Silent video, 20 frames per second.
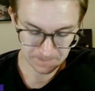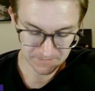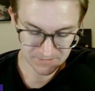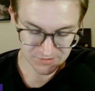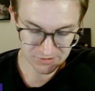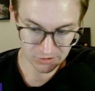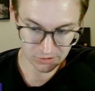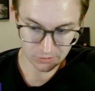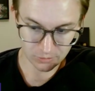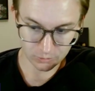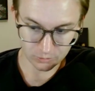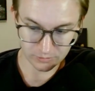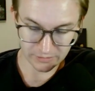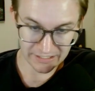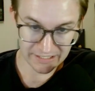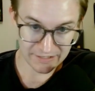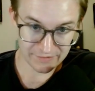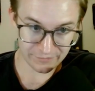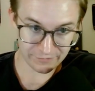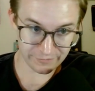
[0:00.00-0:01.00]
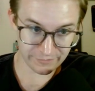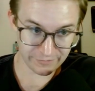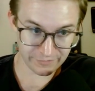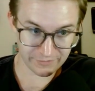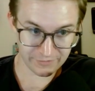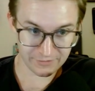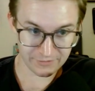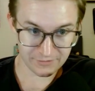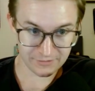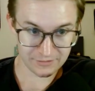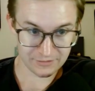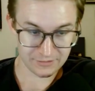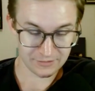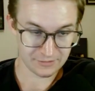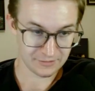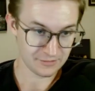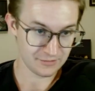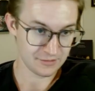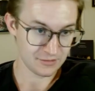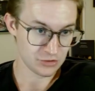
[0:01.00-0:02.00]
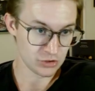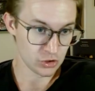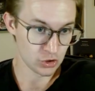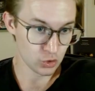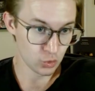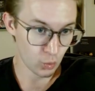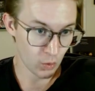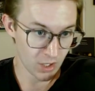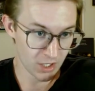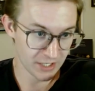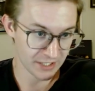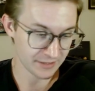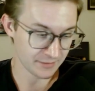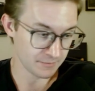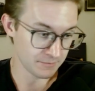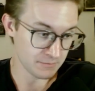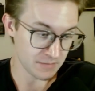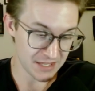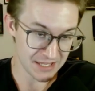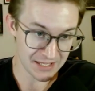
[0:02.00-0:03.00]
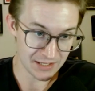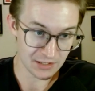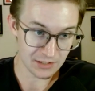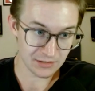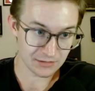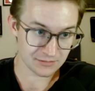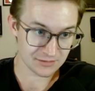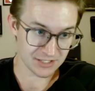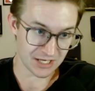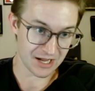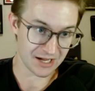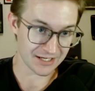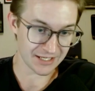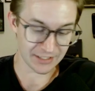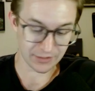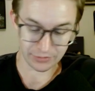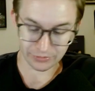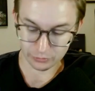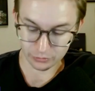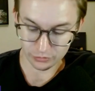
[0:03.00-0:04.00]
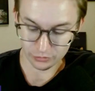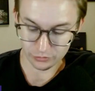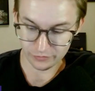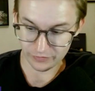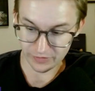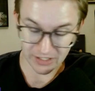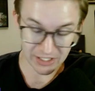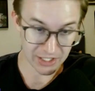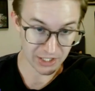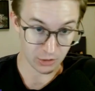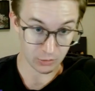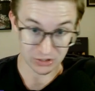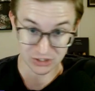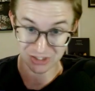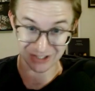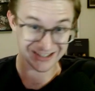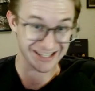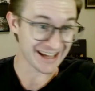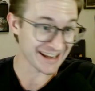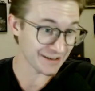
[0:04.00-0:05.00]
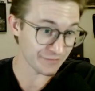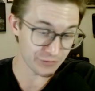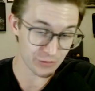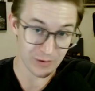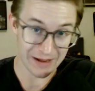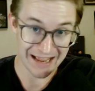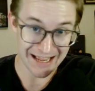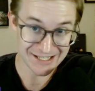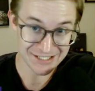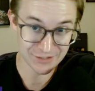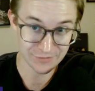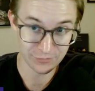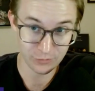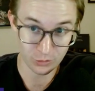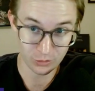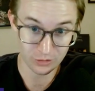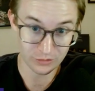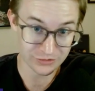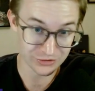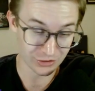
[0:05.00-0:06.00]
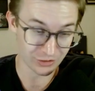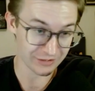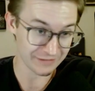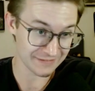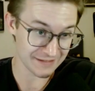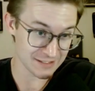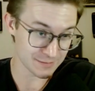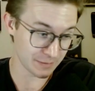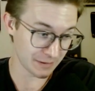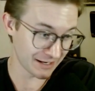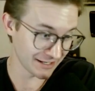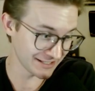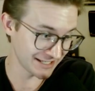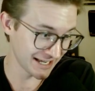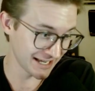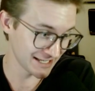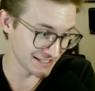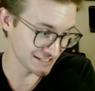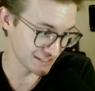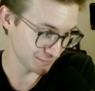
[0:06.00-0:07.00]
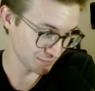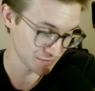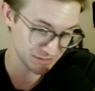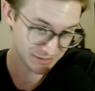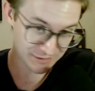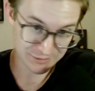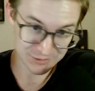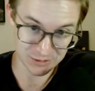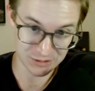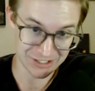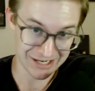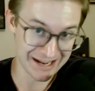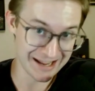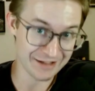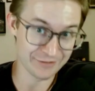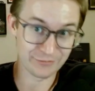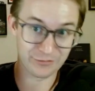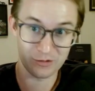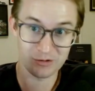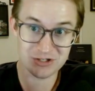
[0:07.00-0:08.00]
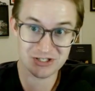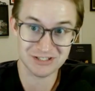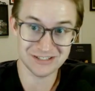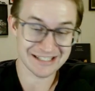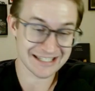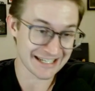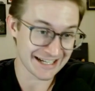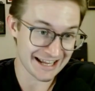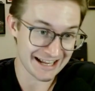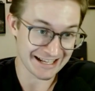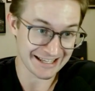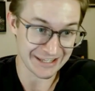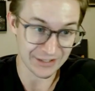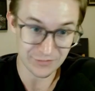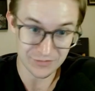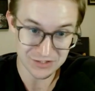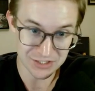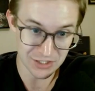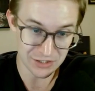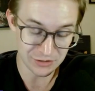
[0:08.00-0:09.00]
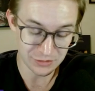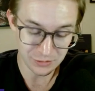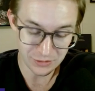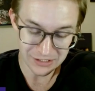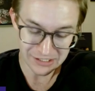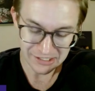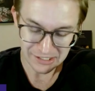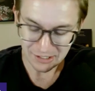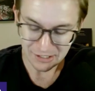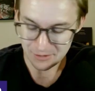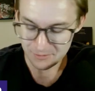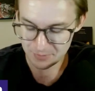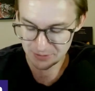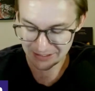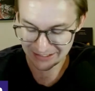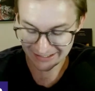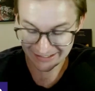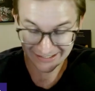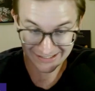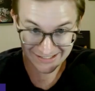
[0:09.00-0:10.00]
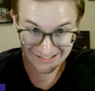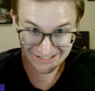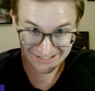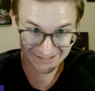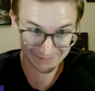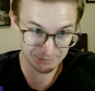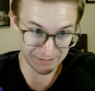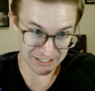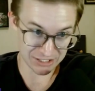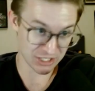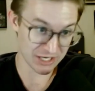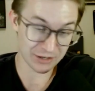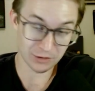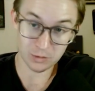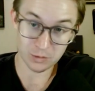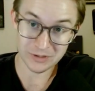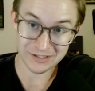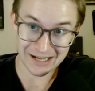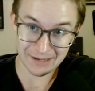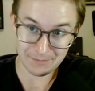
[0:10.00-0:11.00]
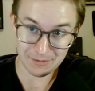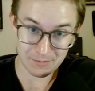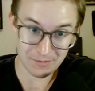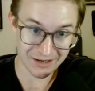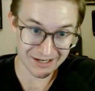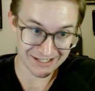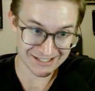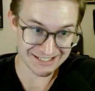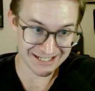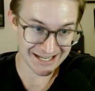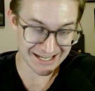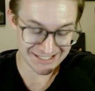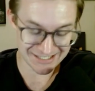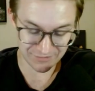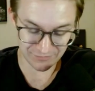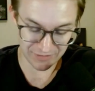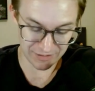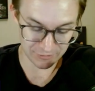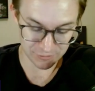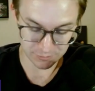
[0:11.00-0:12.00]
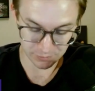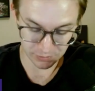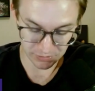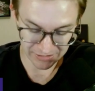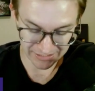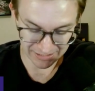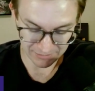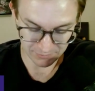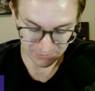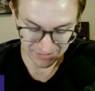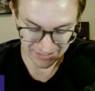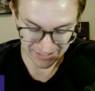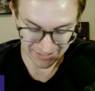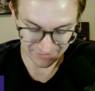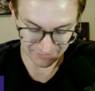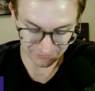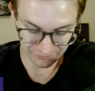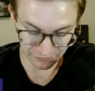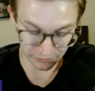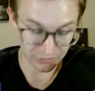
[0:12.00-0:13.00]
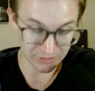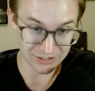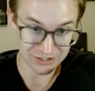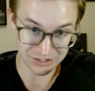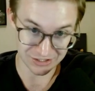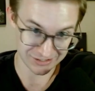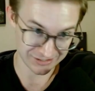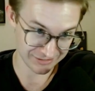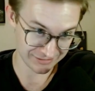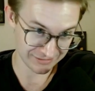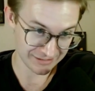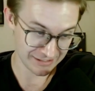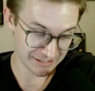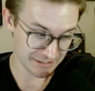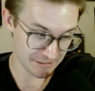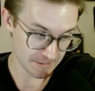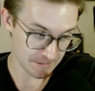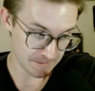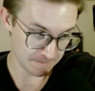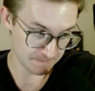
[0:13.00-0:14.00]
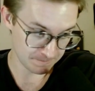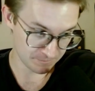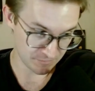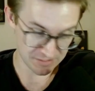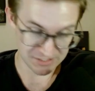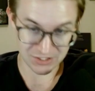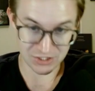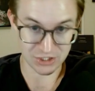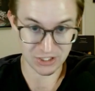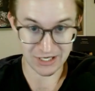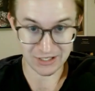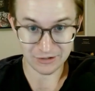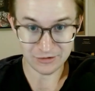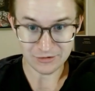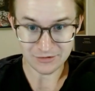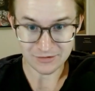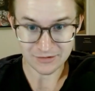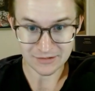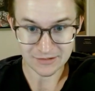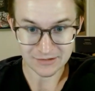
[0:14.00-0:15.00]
So if you want me talking through video, which a lot of you ask for during these podcast episodes, which I unfortunately cannot give to you because my channel would not be monetized if I was putting NBA footage on this channel.